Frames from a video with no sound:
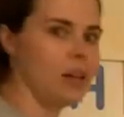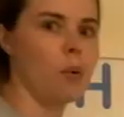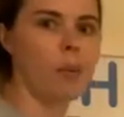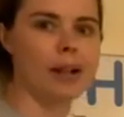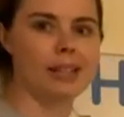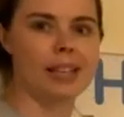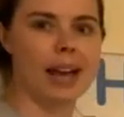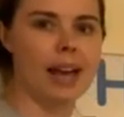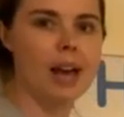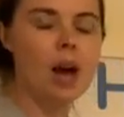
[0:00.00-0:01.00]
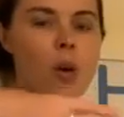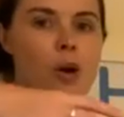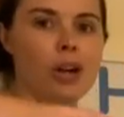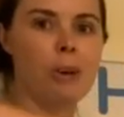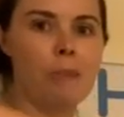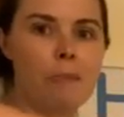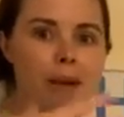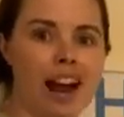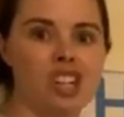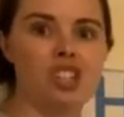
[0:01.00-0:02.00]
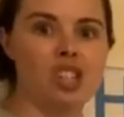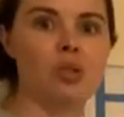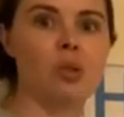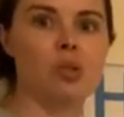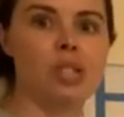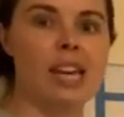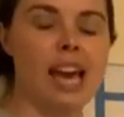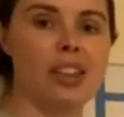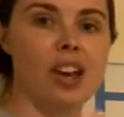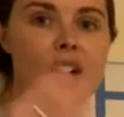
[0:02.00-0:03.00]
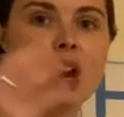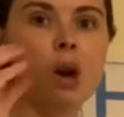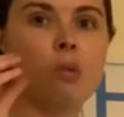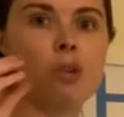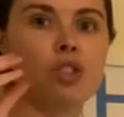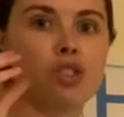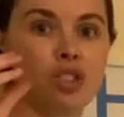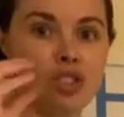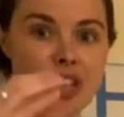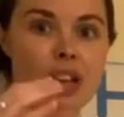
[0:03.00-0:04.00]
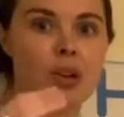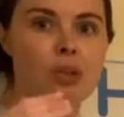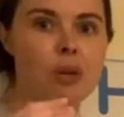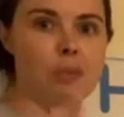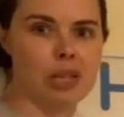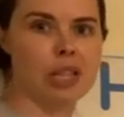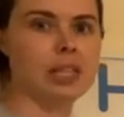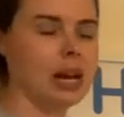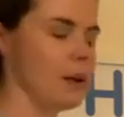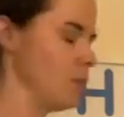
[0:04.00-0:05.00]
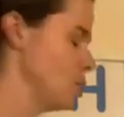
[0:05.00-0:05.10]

on Wednesday we're going to mash this all together with just single numbers at a time. You'll